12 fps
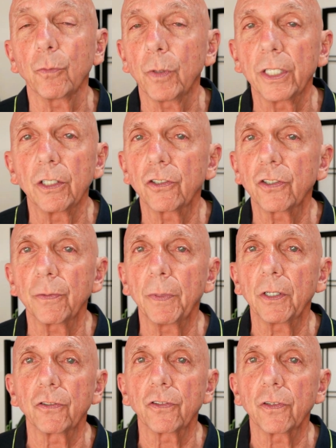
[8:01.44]
where you're
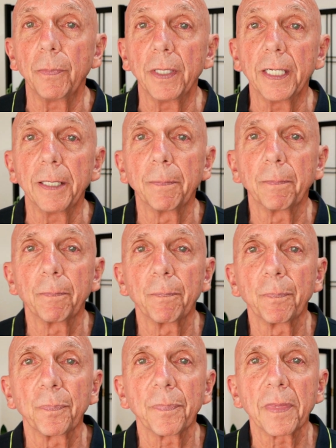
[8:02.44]
supposed to be.
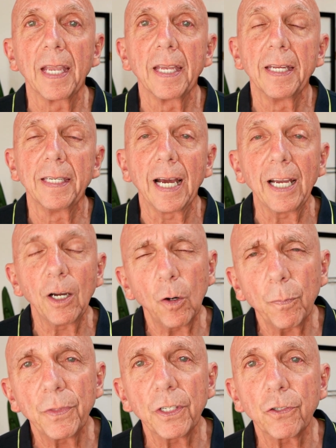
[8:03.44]
Now, I
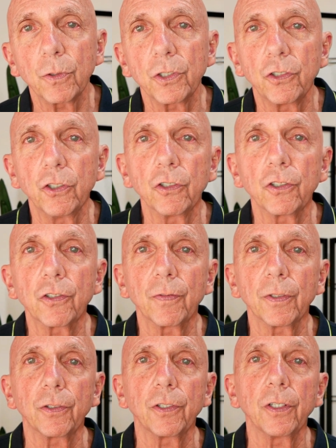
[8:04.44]
hope this was useful
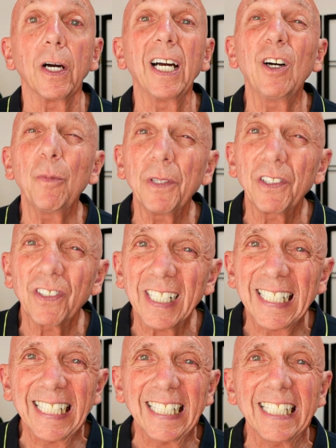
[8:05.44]
to you. I hope it's
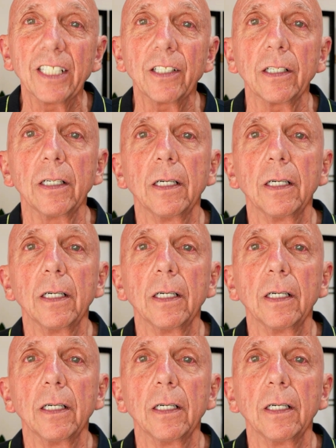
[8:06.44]
clear.